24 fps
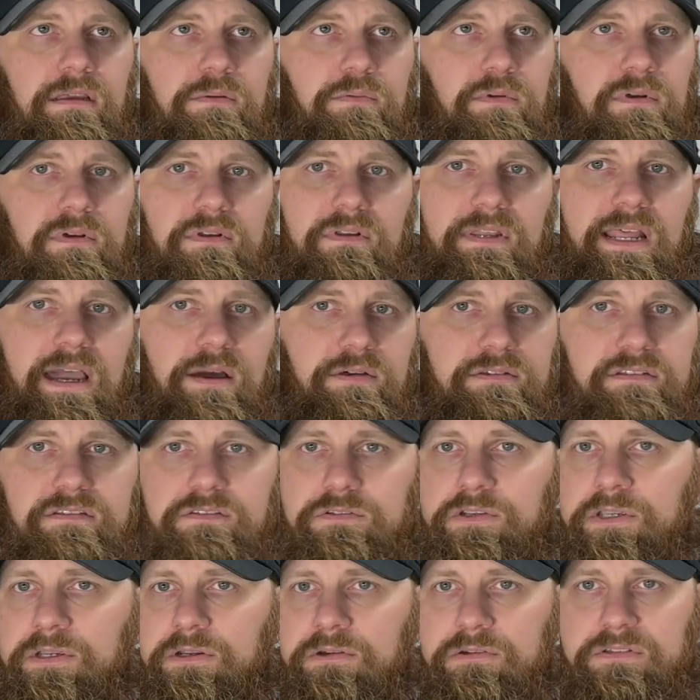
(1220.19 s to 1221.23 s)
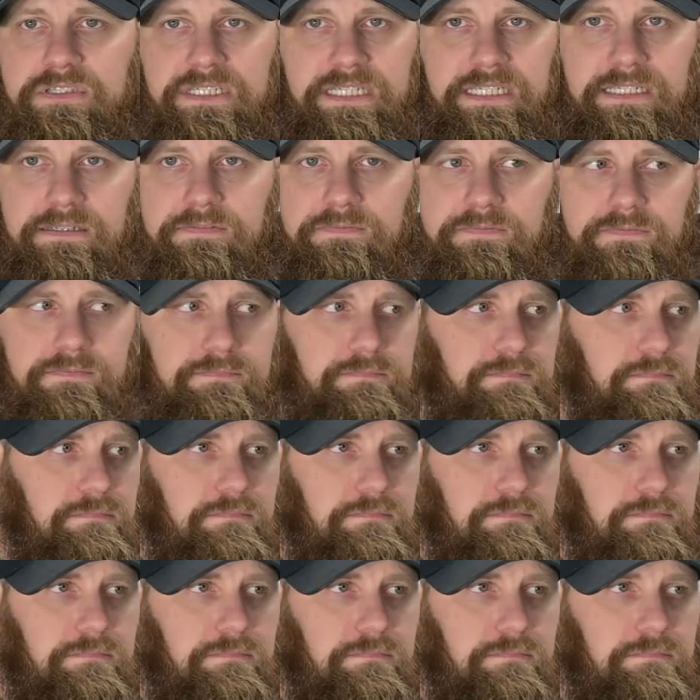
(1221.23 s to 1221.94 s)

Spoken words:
Well, now it's New Year's Eve.